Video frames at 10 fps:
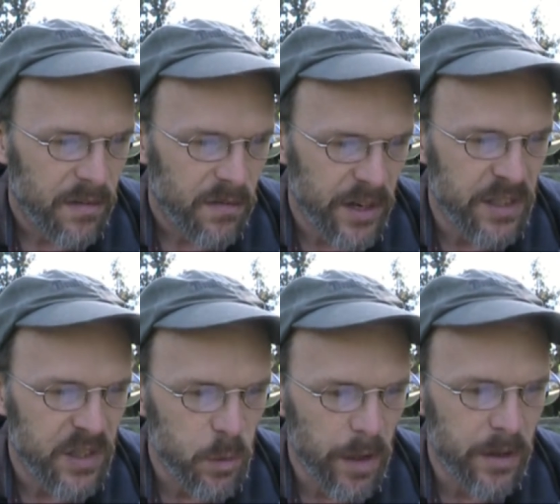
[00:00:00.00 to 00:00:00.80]

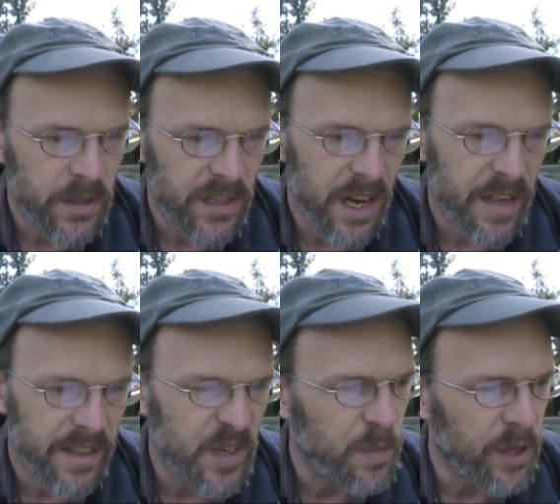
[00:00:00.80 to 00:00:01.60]
Frances Willard
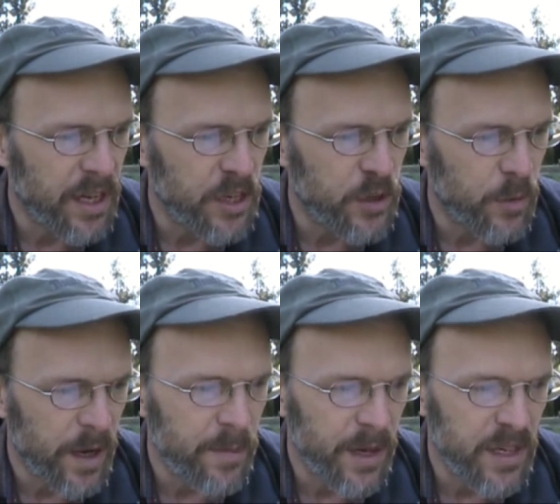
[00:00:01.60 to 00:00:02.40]
signed this pledge
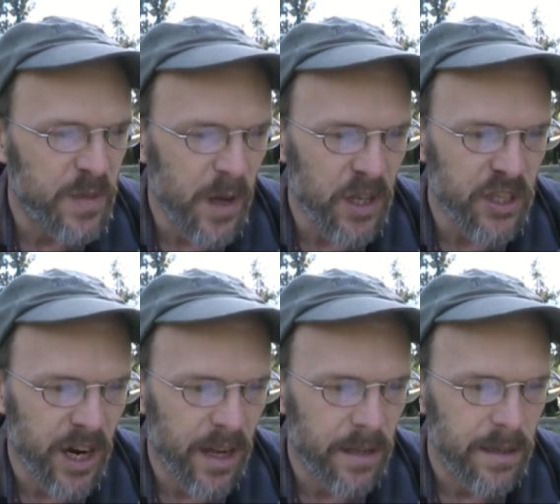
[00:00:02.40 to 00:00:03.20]
when but a small
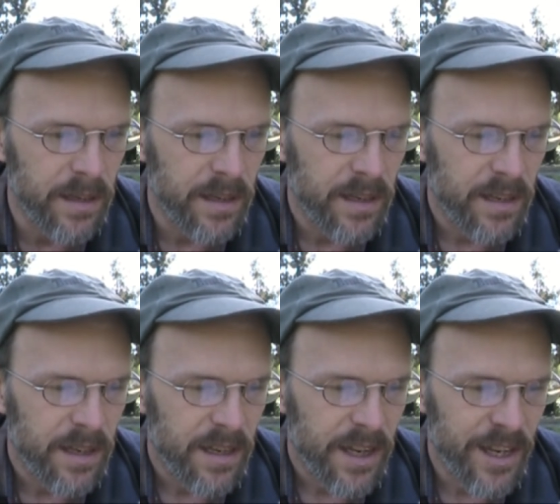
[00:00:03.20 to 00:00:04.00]
child,
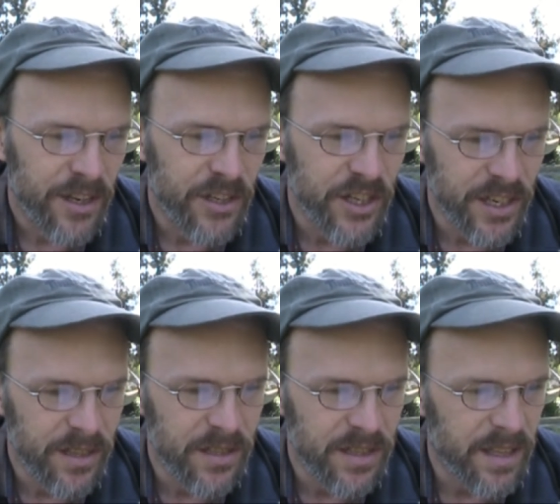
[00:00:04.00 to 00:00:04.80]
and she
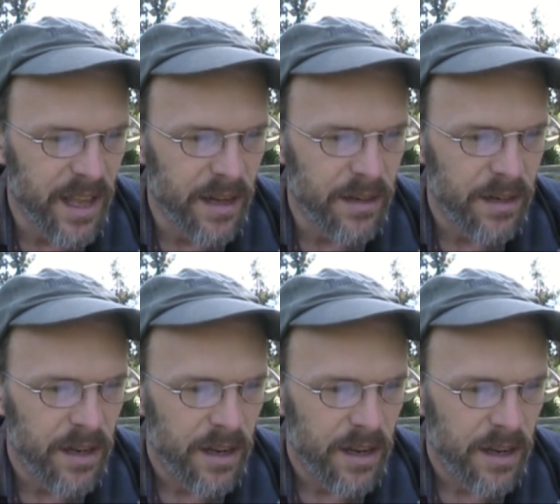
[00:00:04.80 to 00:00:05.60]
tells us that,
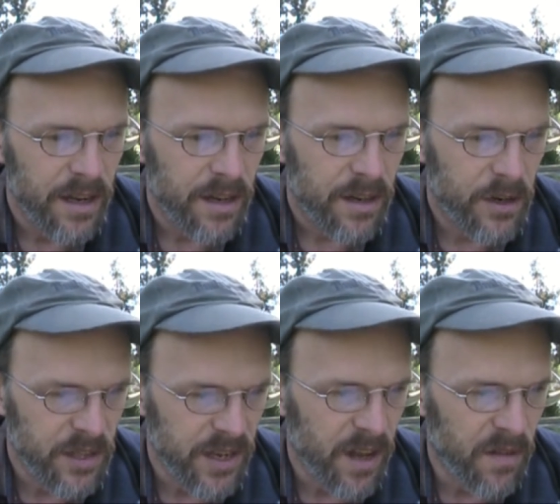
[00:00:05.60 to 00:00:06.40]

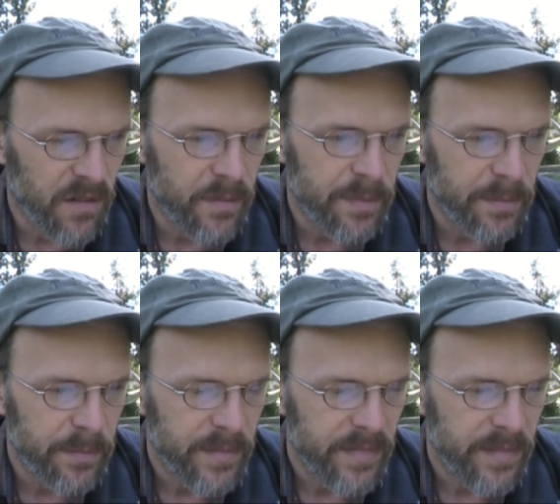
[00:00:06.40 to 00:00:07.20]
herself,
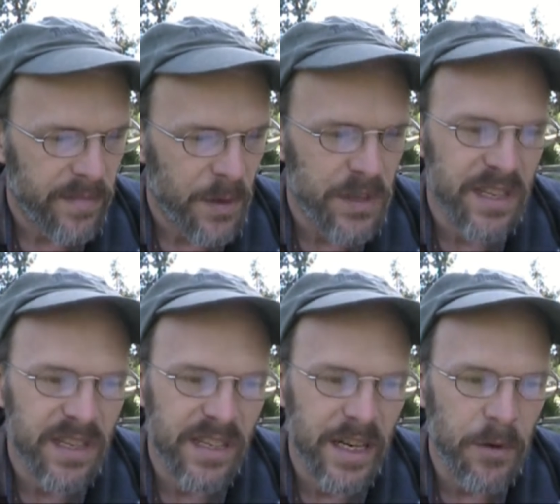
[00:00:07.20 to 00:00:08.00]
it was the
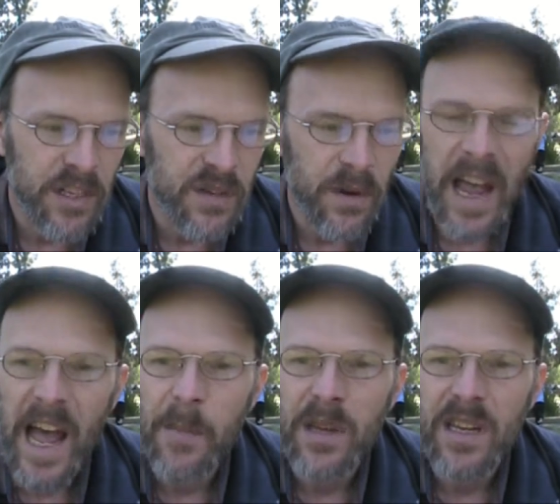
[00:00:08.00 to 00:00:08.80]
secret to her
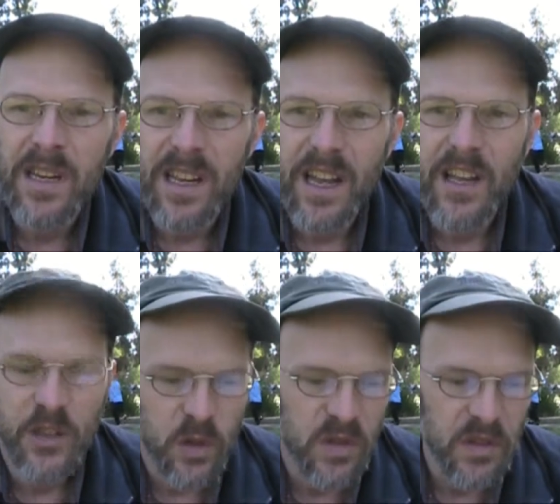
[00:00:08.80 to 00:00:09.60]
happy
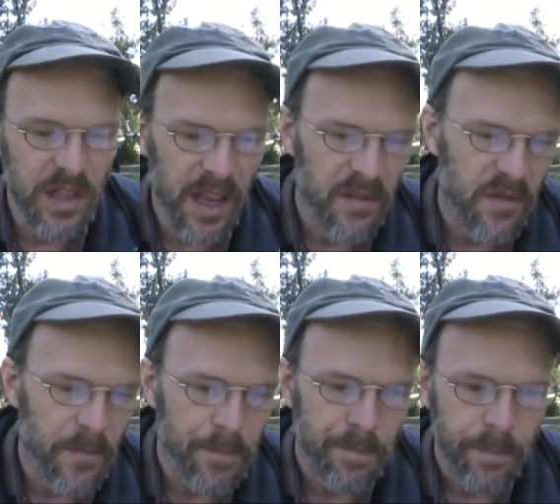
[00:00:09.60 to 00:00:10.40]
and useful life,
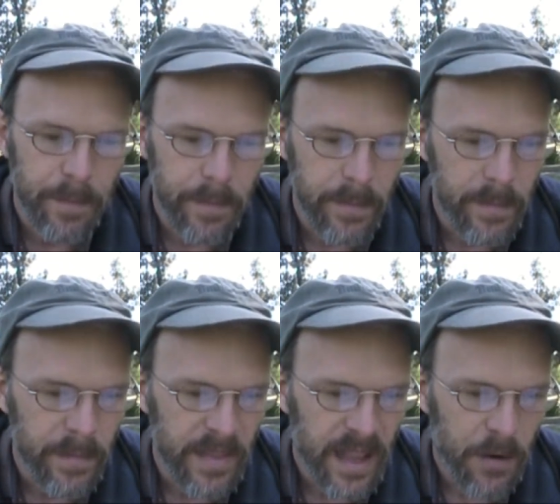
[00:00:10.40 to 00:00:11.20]

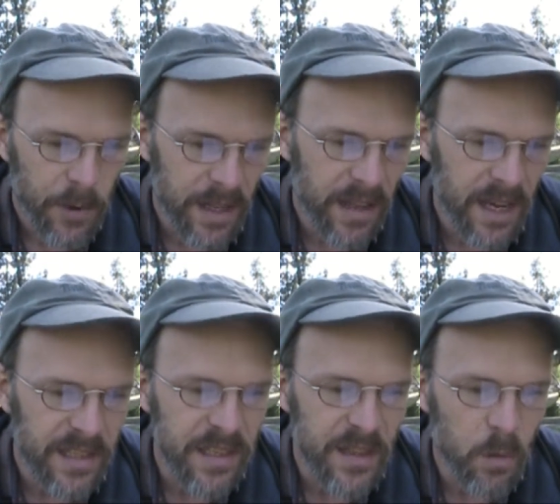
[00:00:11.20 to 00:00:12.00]

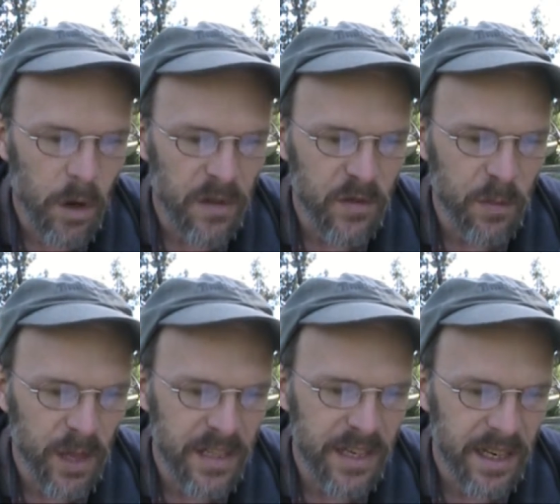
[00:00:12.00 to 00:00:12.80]
realizing the wonderful
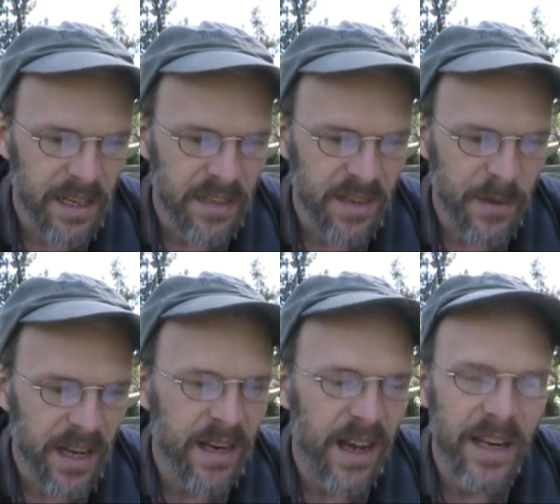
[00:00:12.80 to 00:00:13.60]
blessing it is to
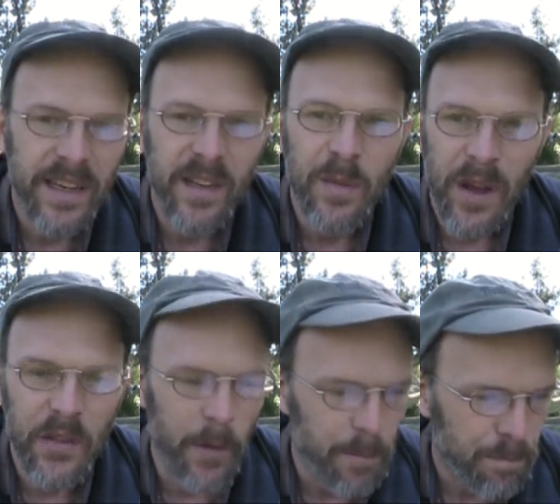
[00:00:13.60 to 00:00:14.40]
be an ideal
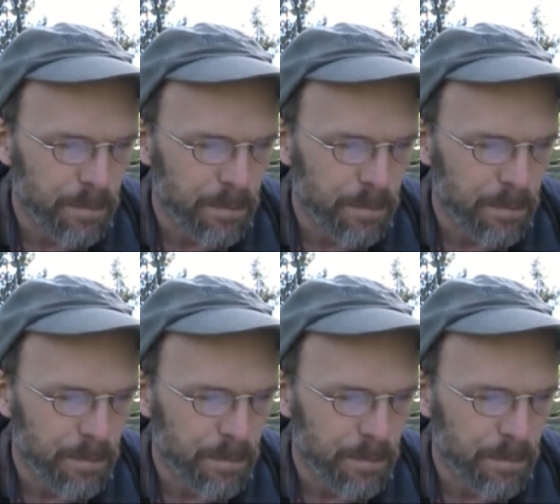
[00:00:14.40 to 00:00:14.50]
mother.